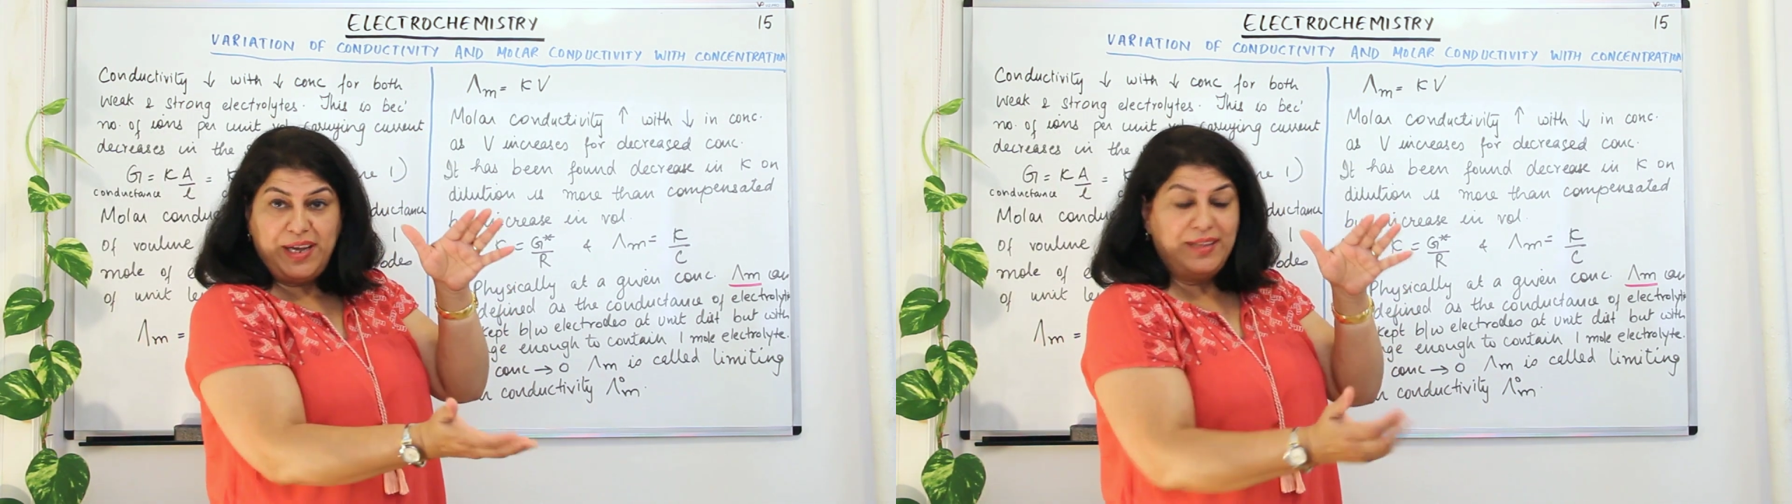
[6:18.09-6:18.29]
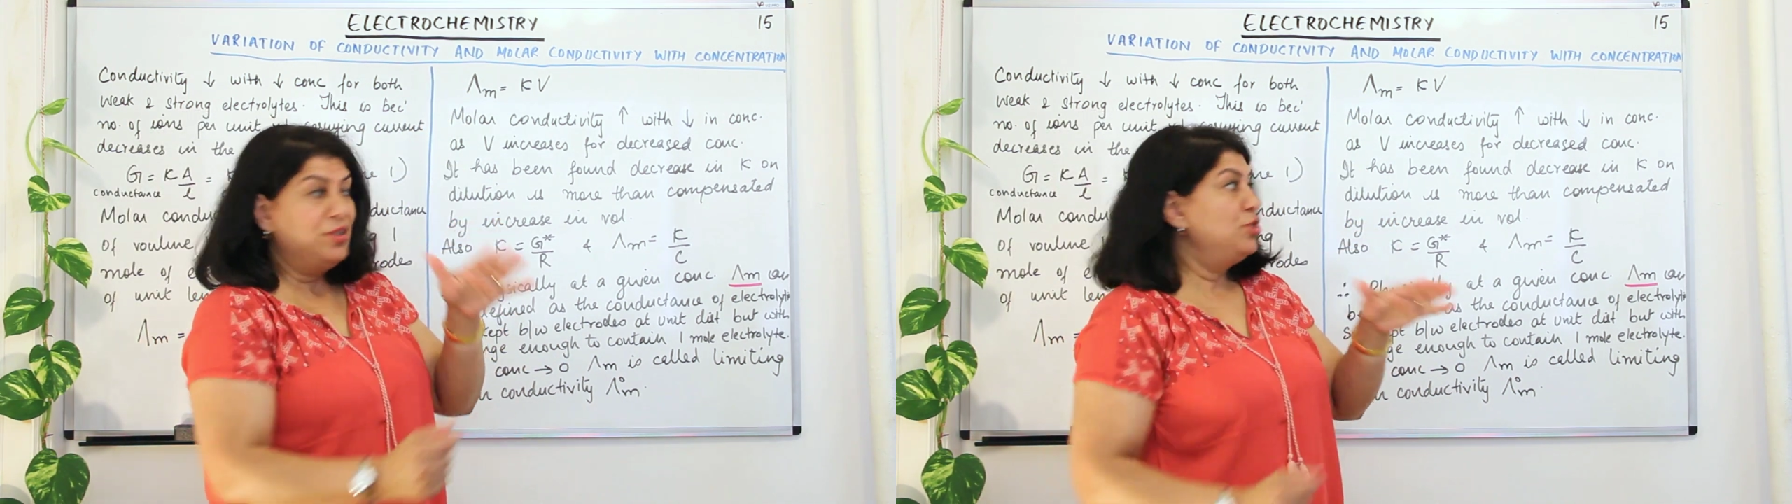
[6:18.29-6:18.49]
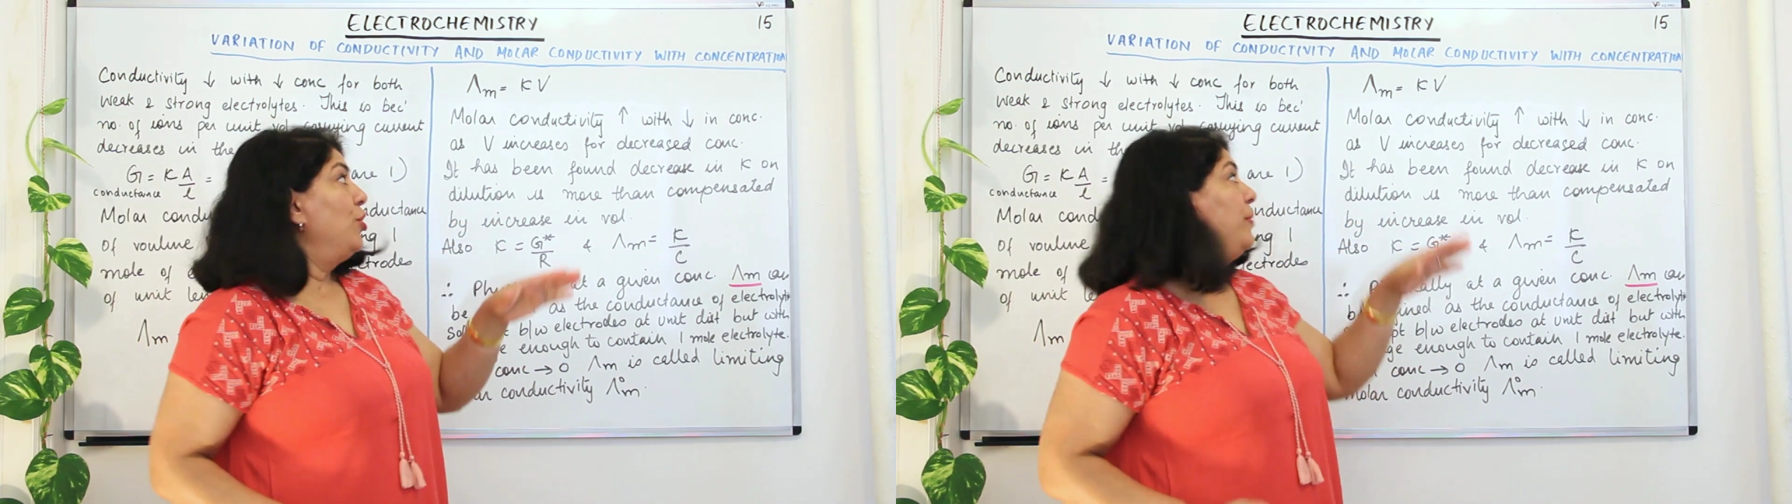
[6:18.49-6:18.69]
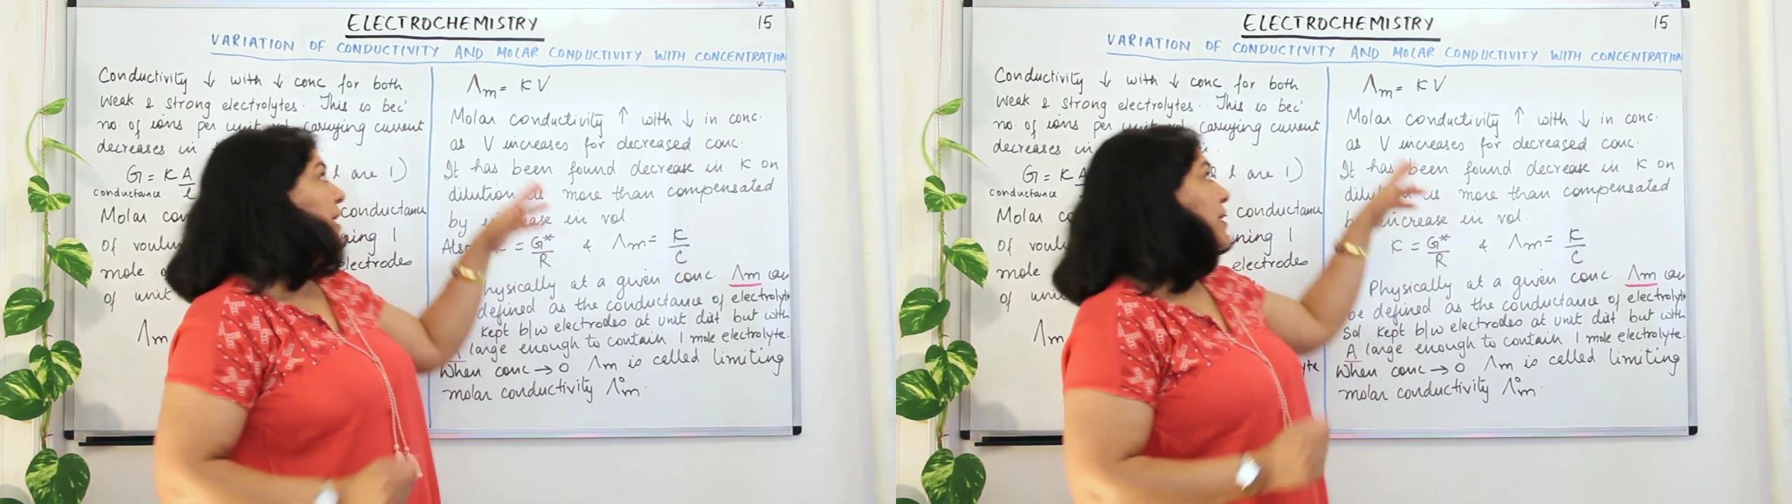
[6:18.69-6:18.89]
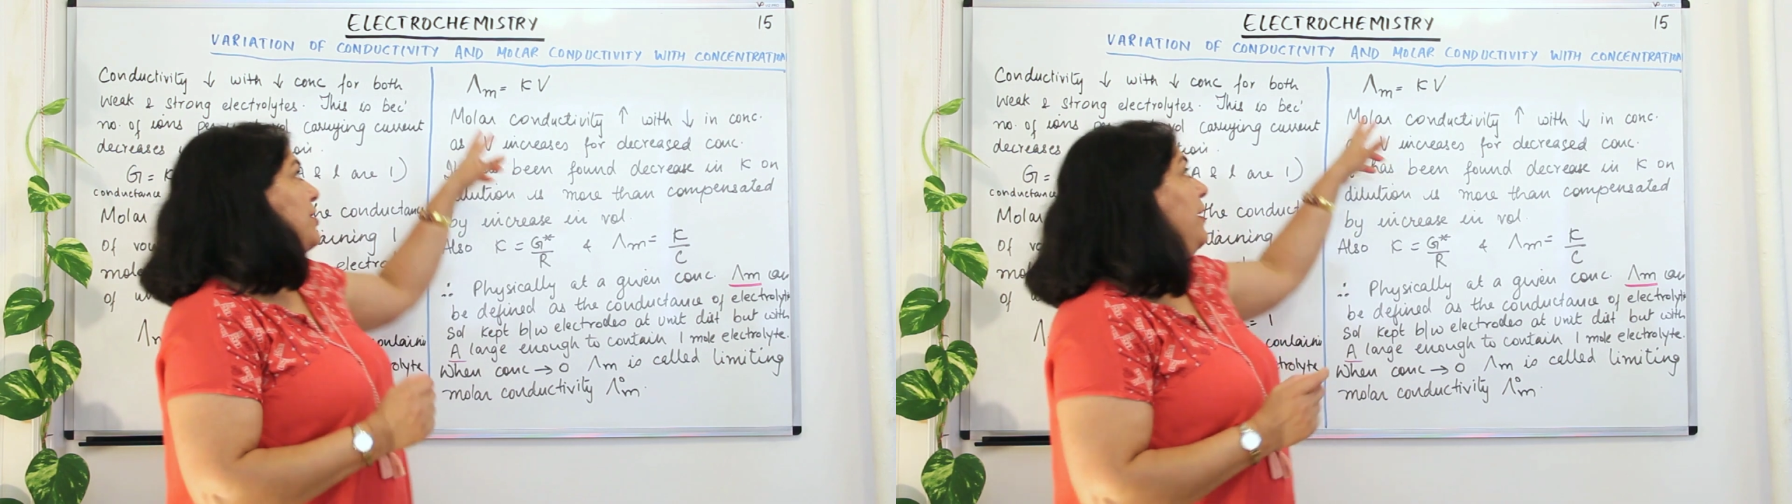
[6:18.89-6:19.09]
and the
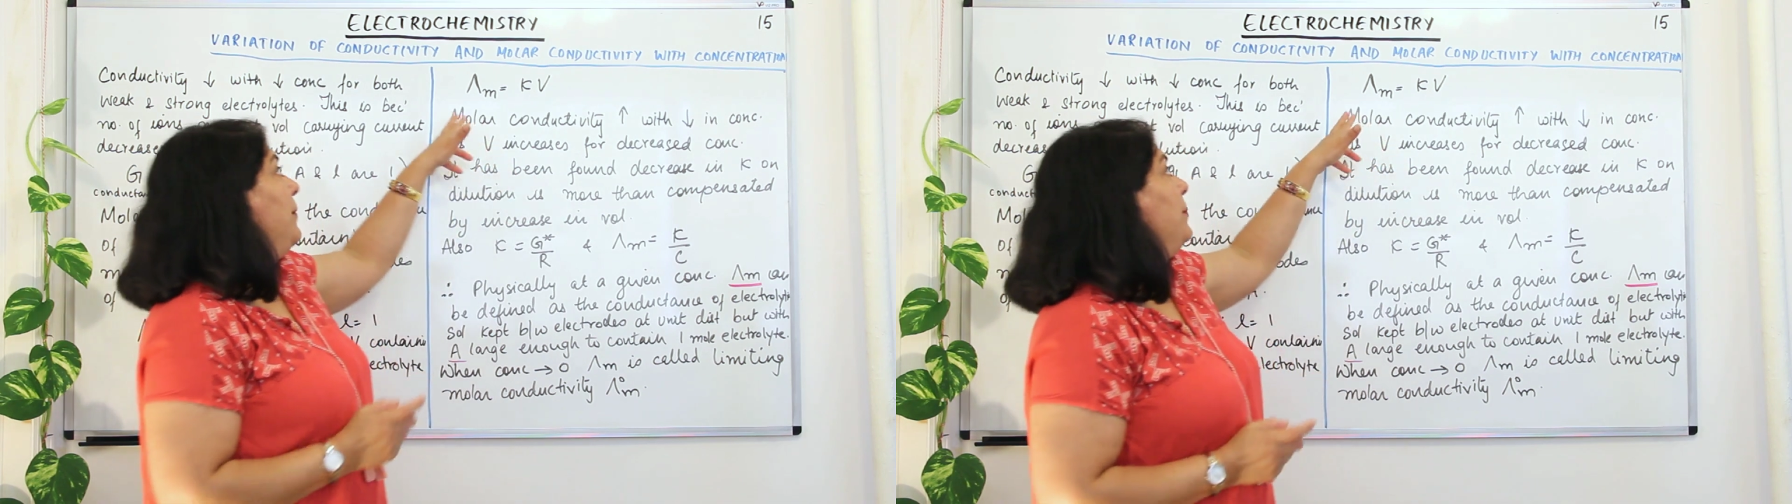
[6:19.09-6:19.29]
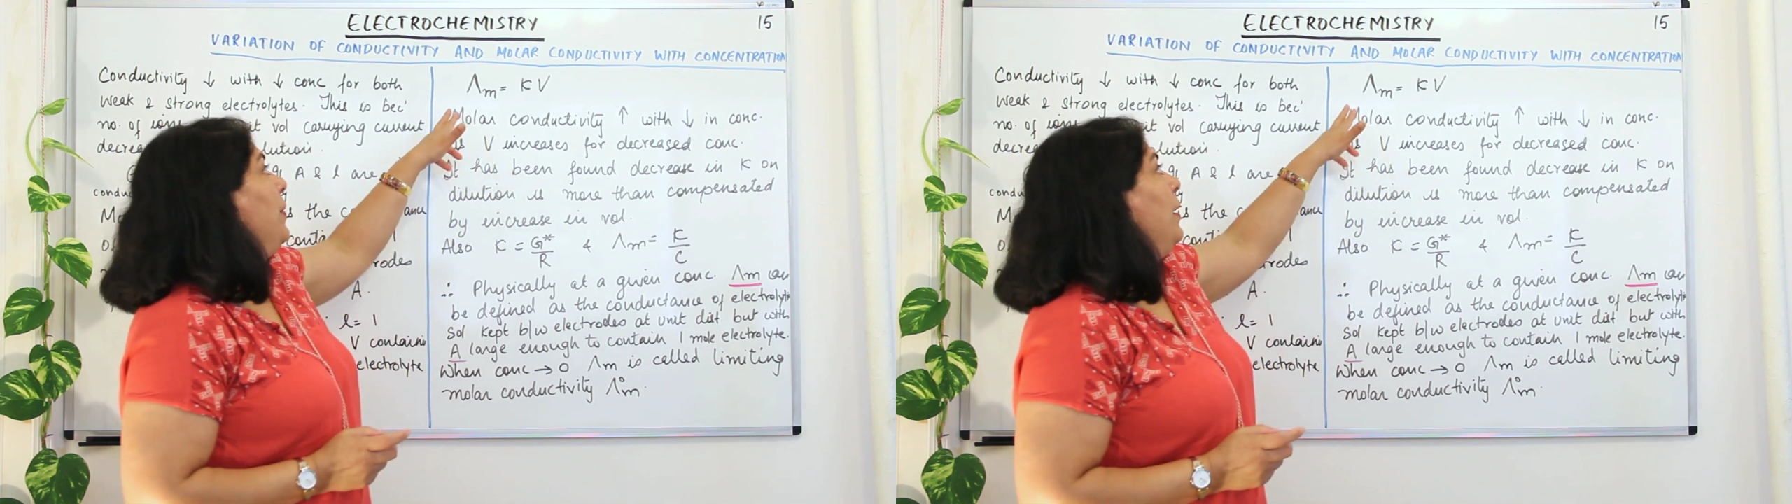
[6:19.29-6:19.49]
denominator,